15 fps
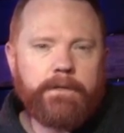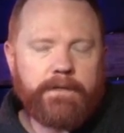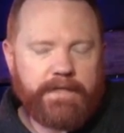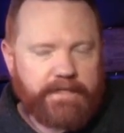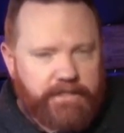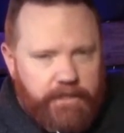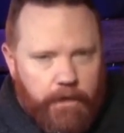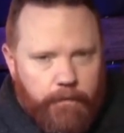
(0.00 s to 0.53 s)

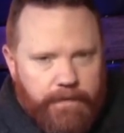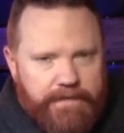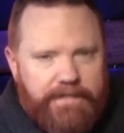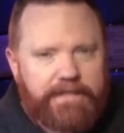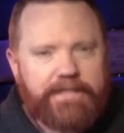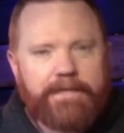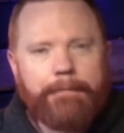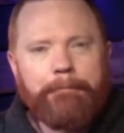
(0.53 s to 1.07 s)
Let's go
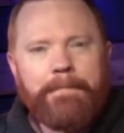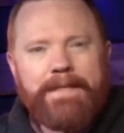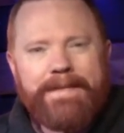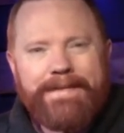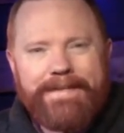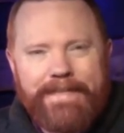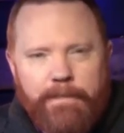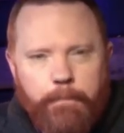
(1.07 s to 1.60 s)
into some
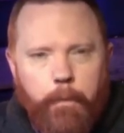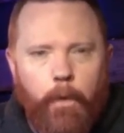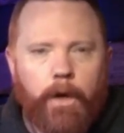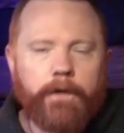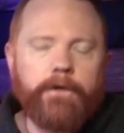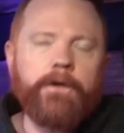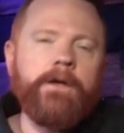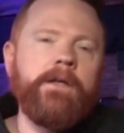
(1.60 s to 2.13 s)
deep
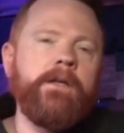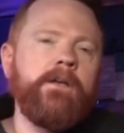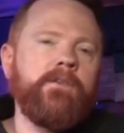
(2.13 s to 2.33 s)
water.